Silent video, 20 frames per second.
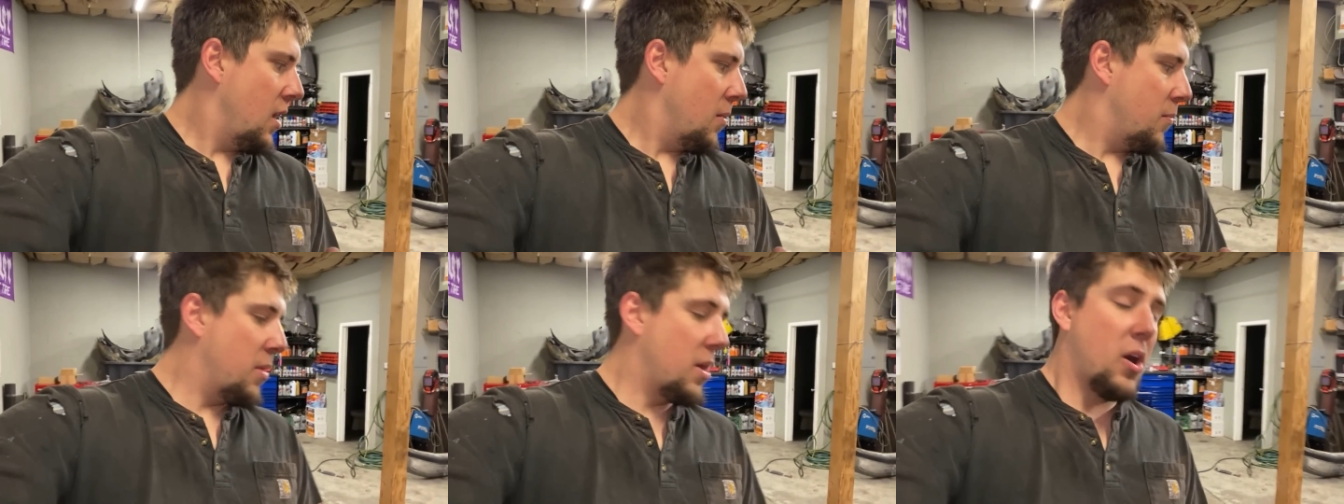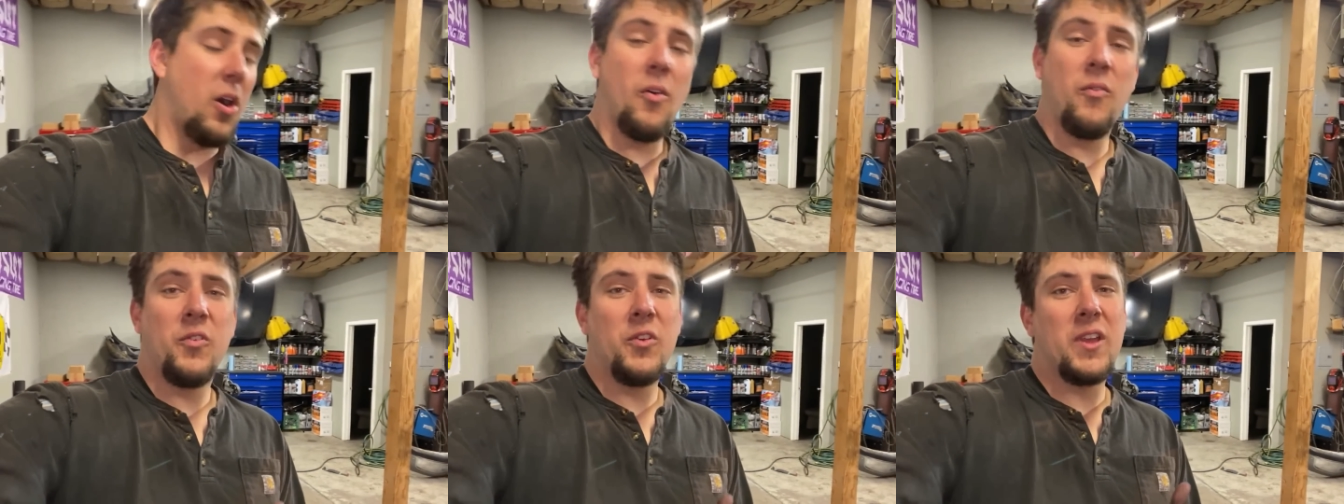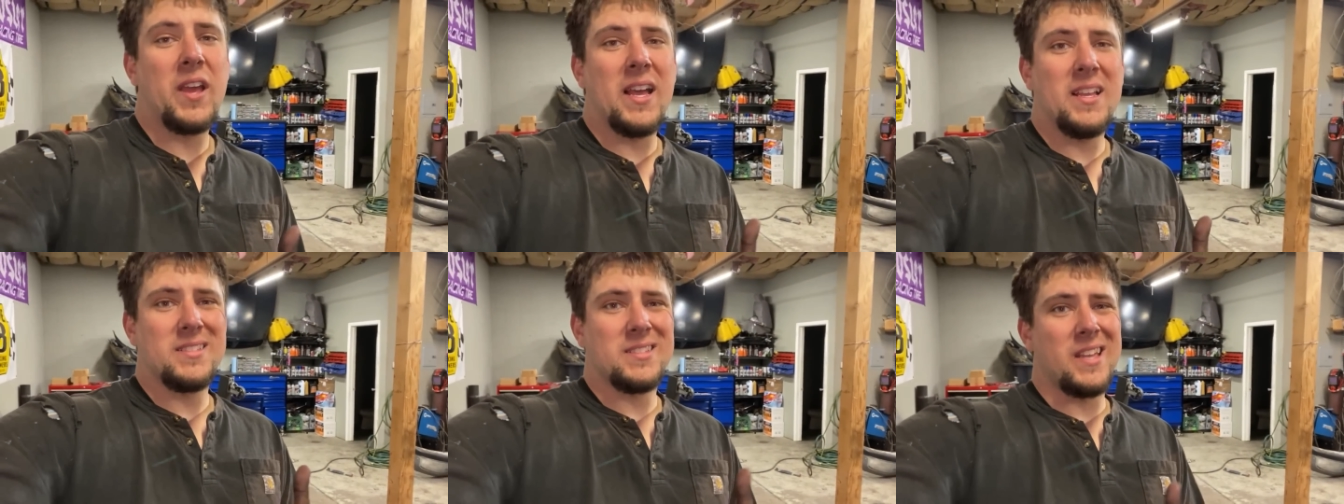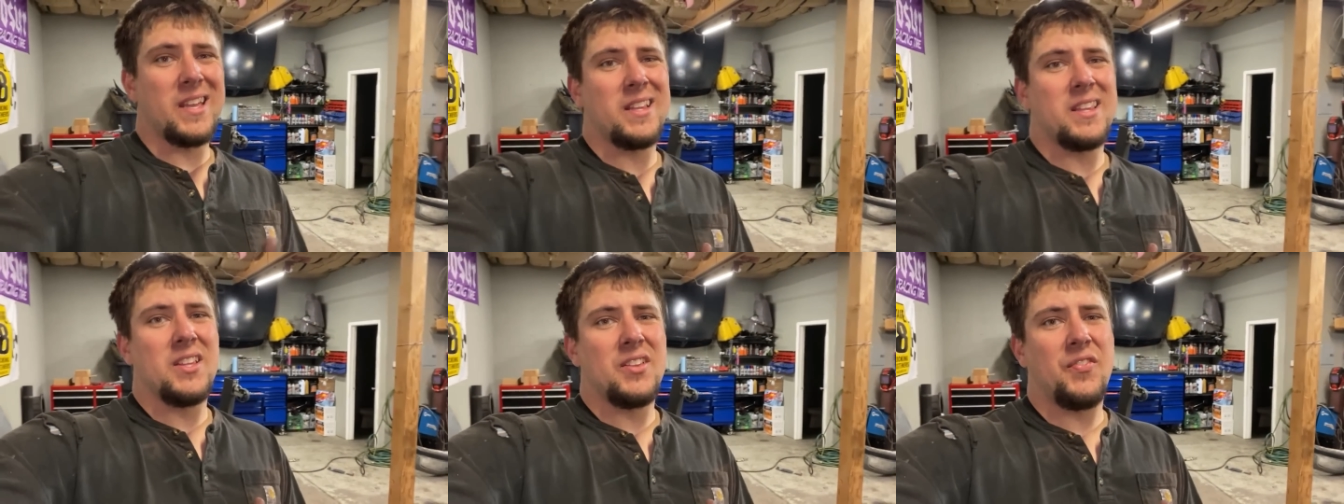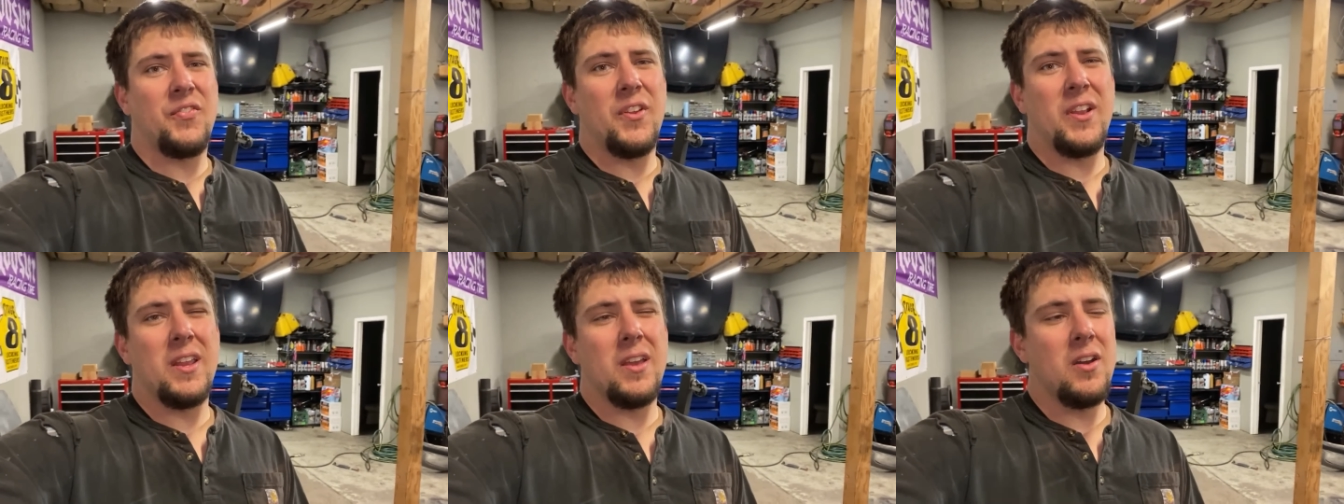But hopefully you guys like this
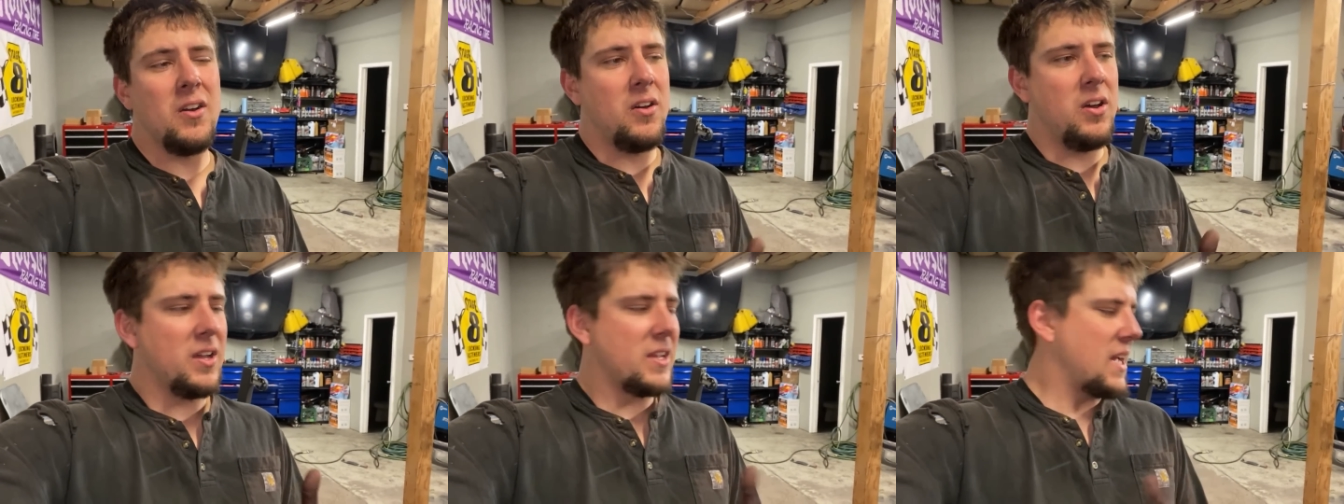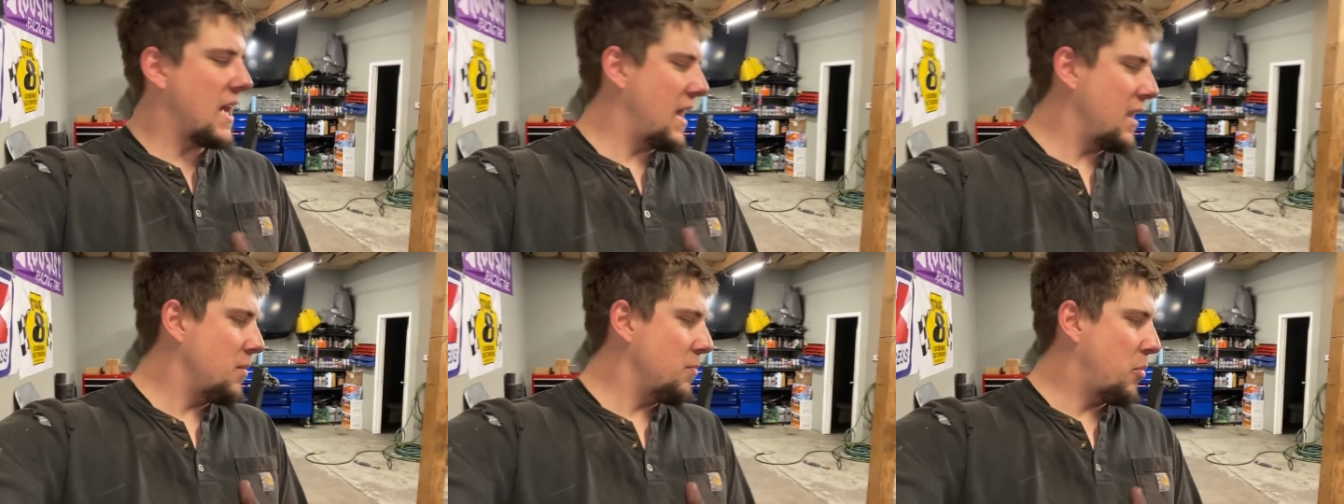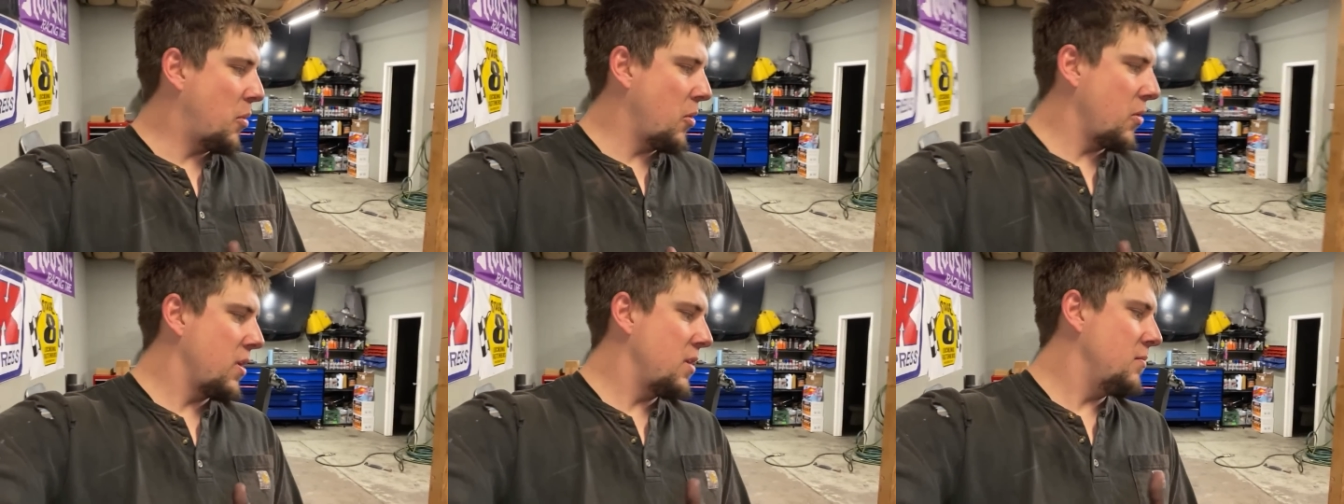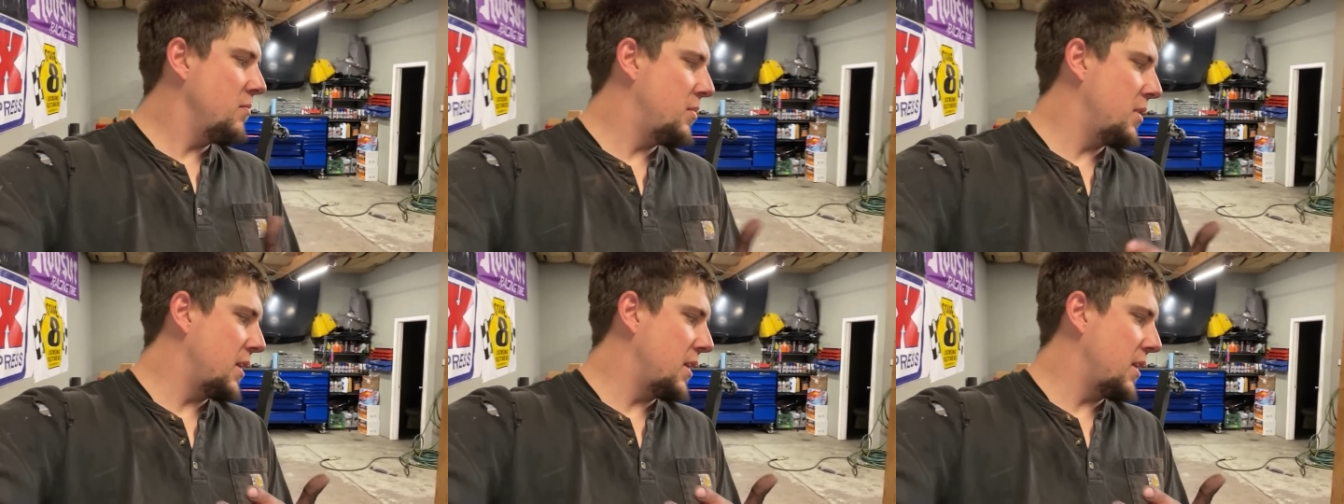video. Kind of boring,